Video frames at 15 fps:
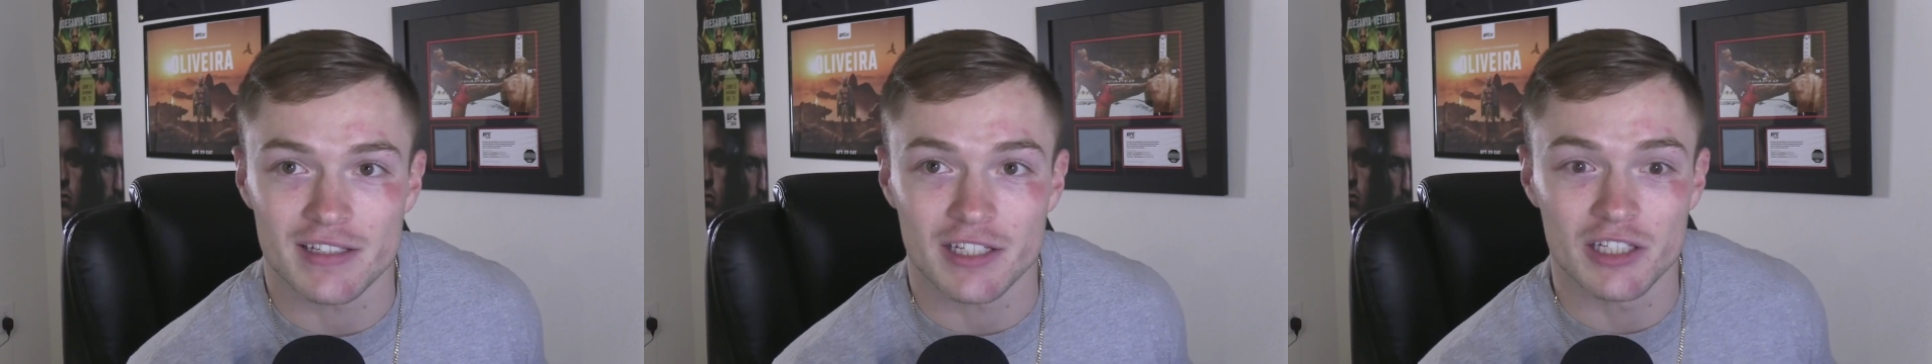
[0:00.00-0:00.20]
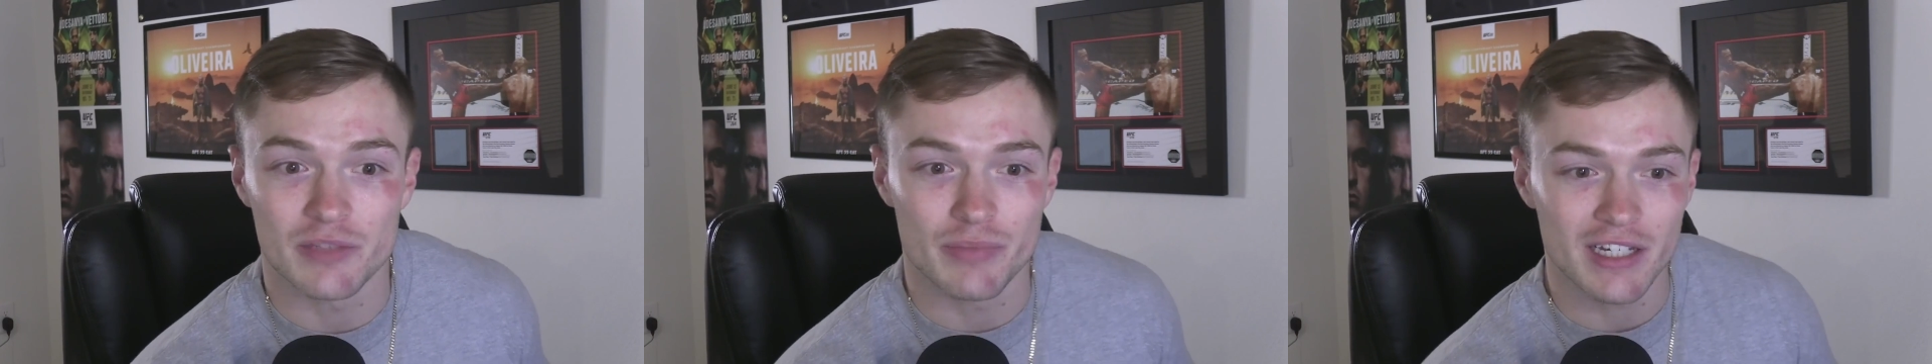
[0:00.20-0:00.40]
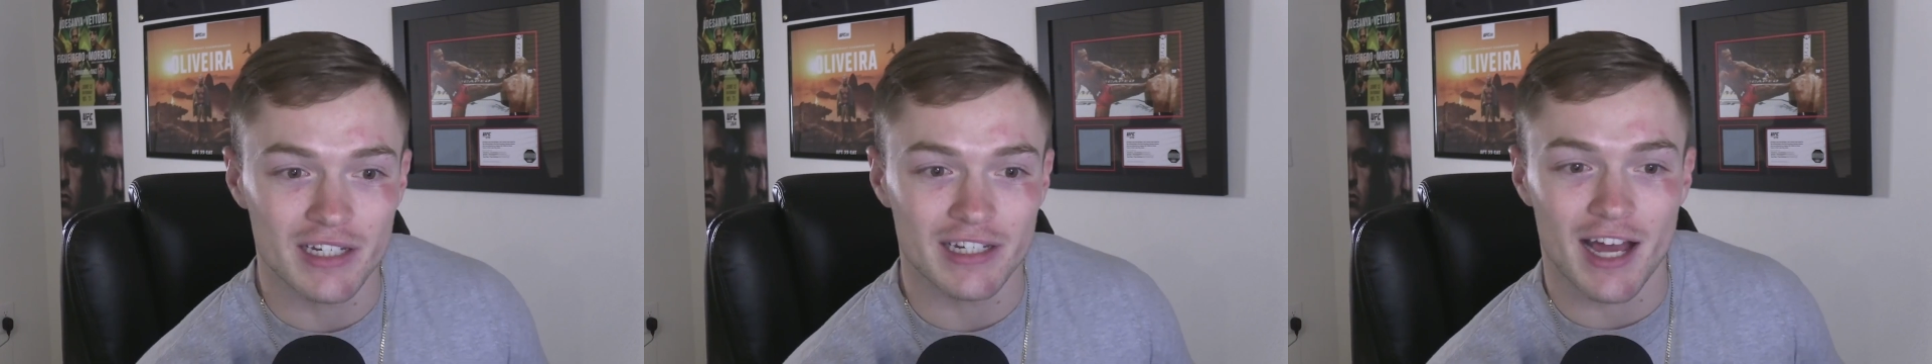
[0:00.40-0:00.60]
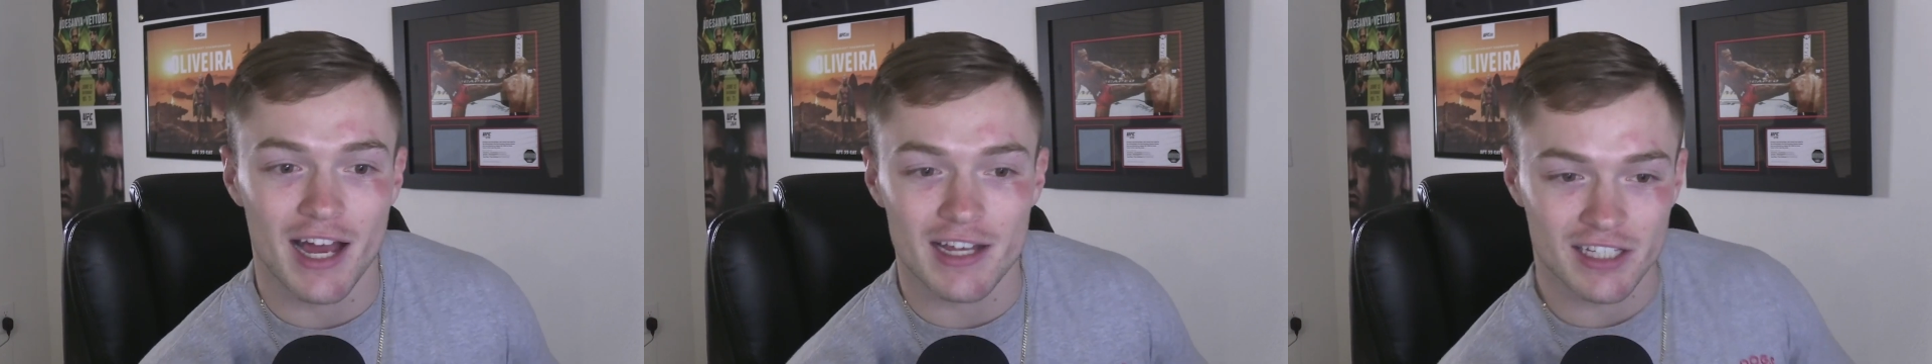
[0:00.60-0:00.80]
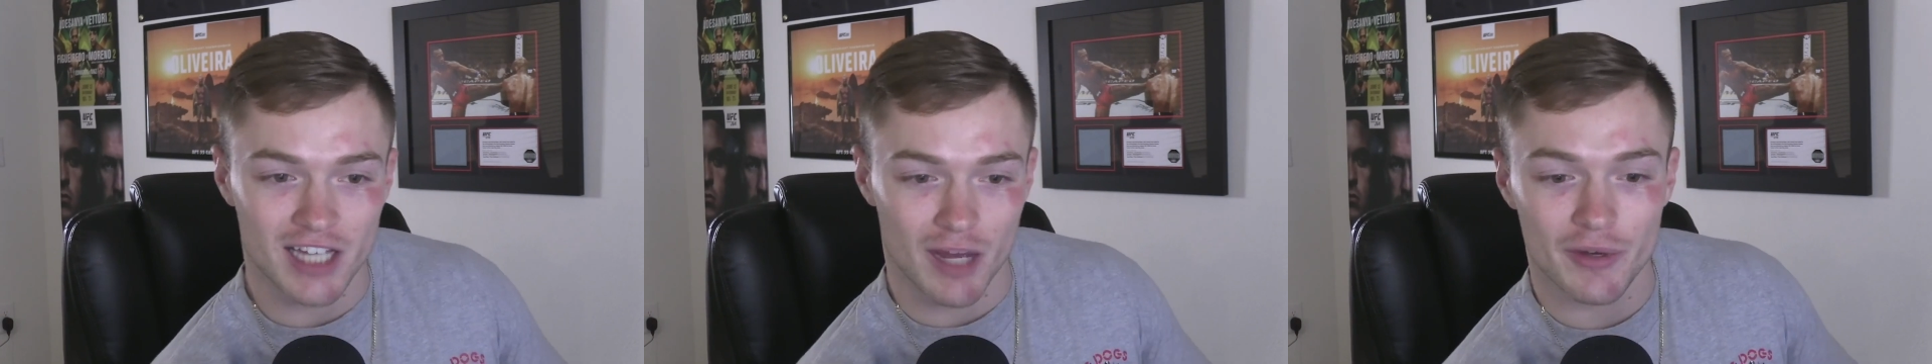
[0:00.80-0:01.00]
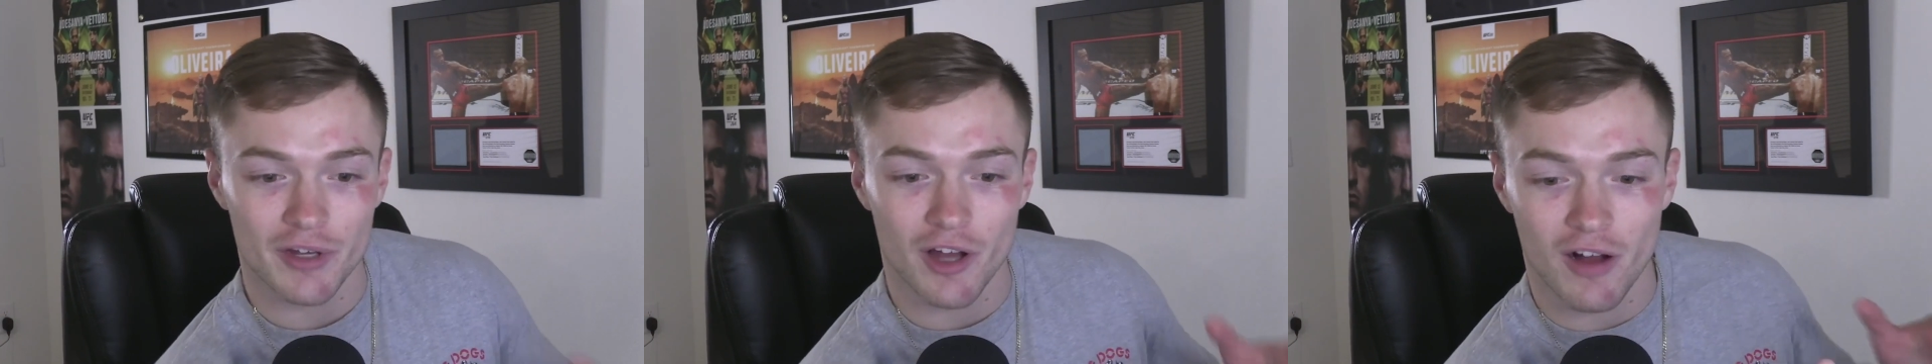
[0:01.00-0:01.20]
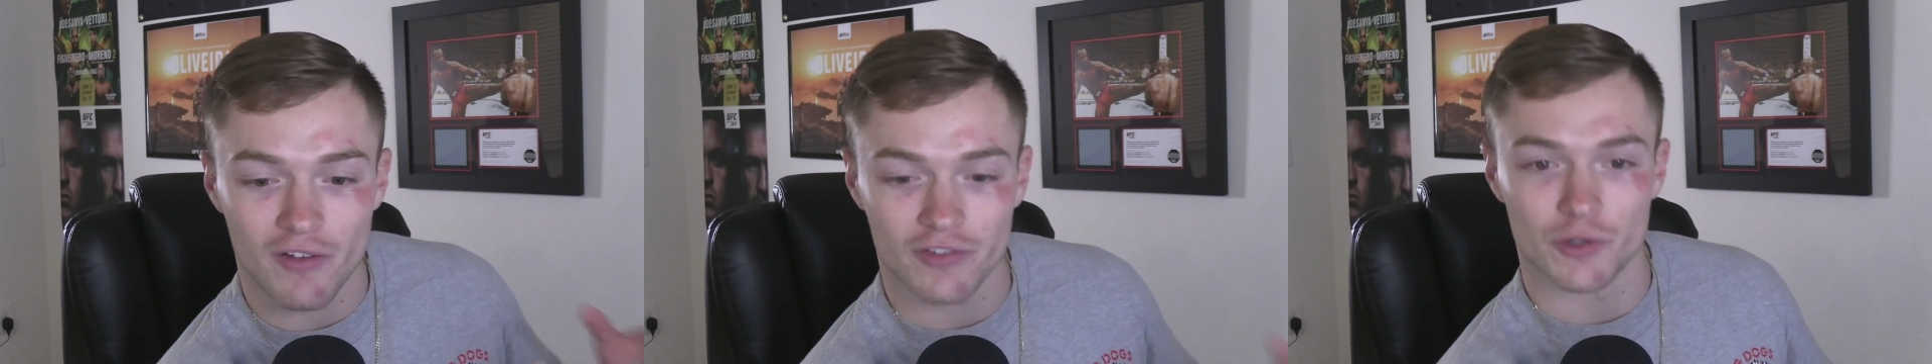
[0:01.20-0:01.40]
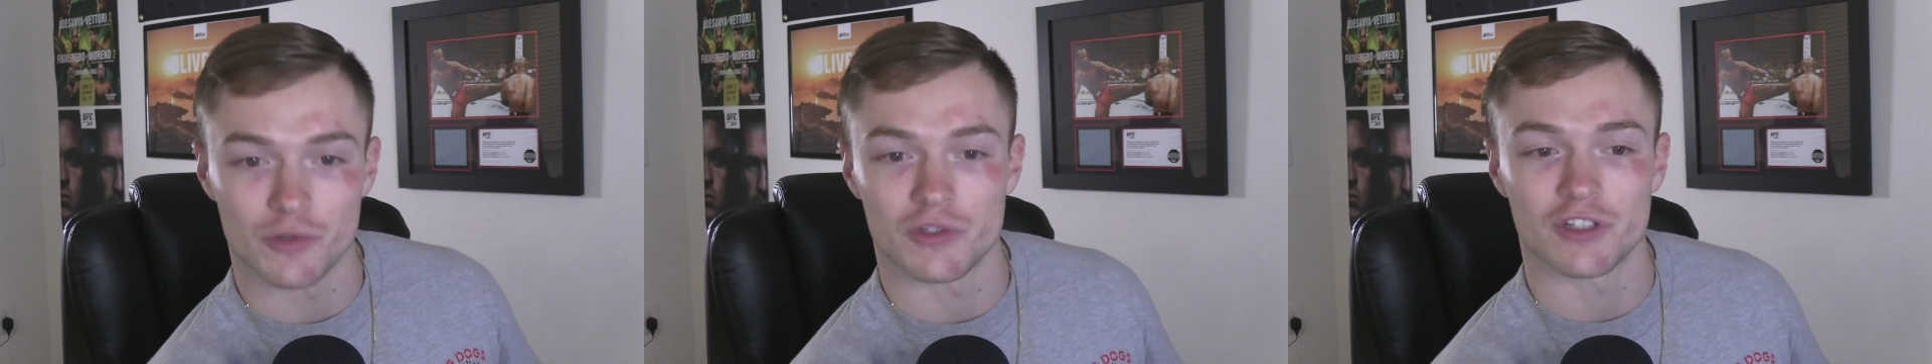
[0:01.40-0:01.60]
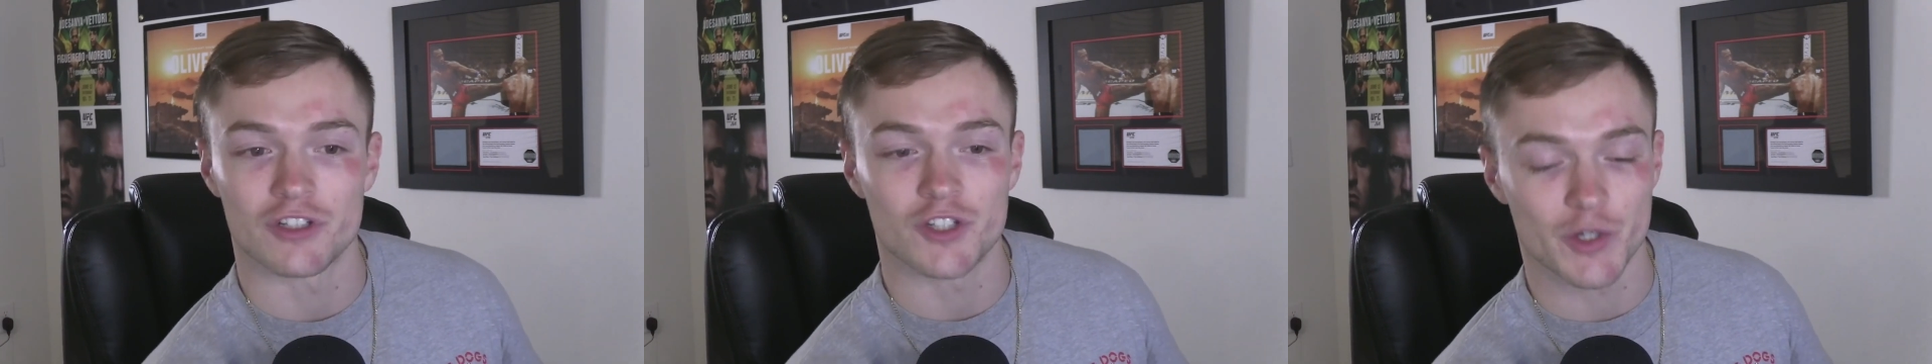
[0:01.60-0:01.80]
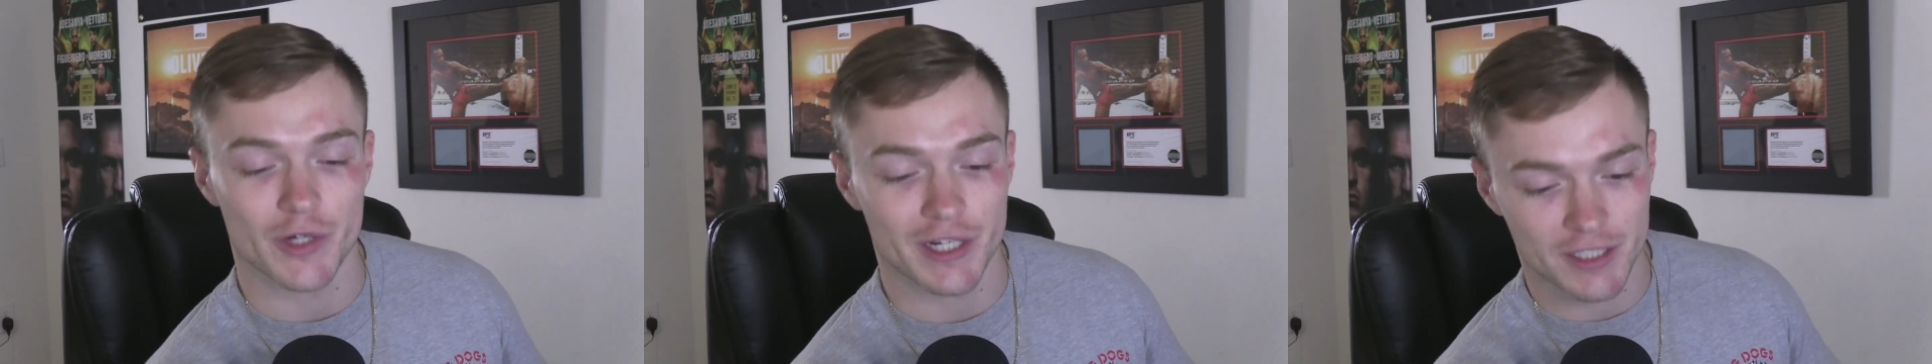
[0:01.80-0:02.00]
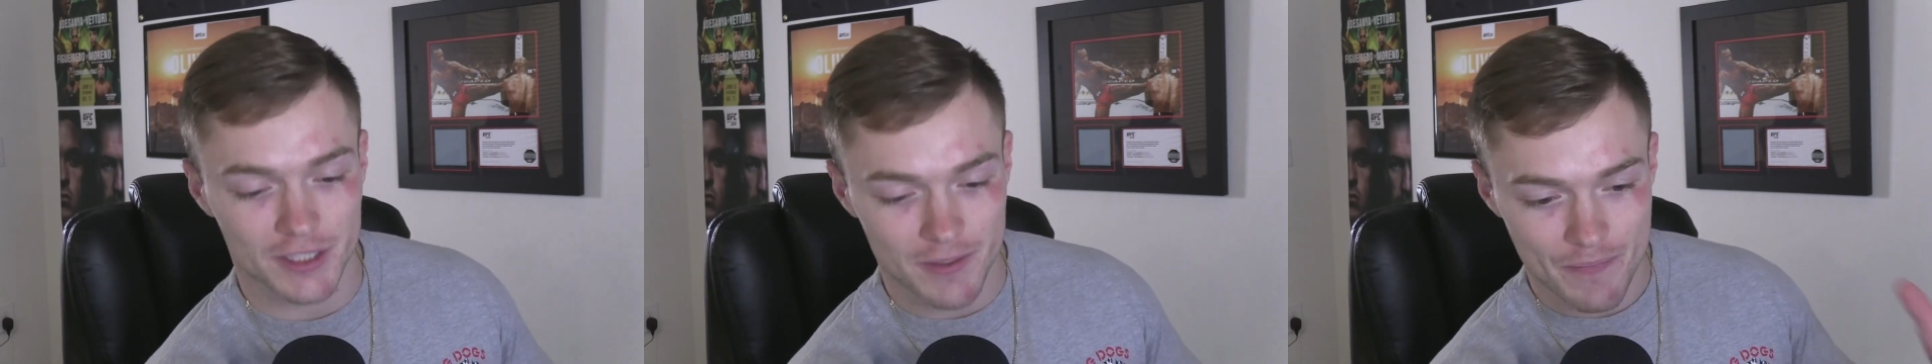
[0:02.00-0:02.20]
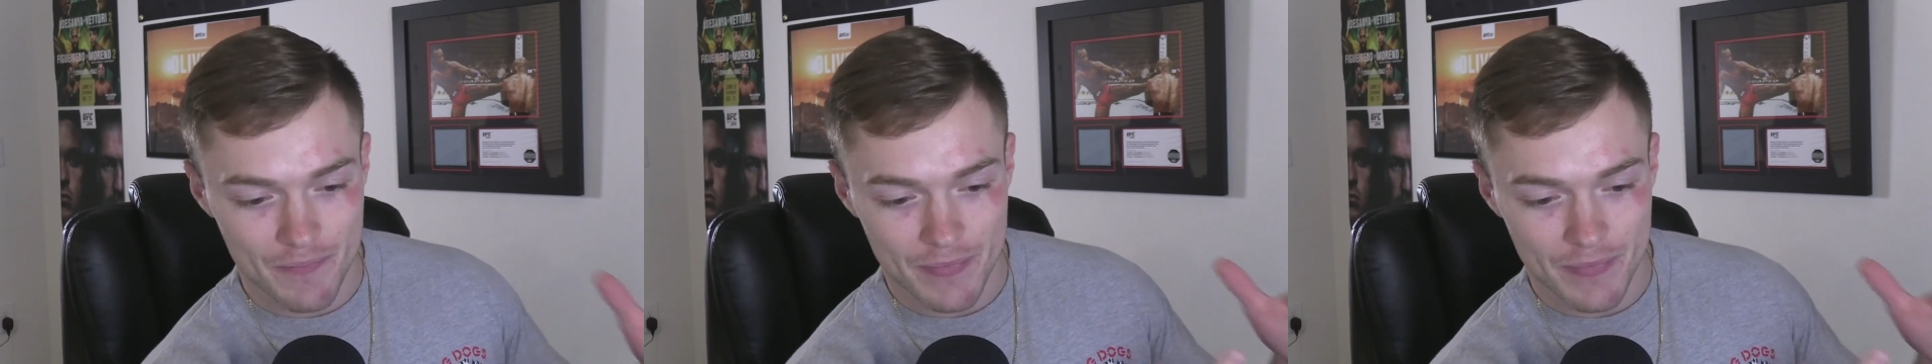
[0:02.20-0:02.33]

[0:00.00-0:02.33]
He's beaten guys coming off losing streaks.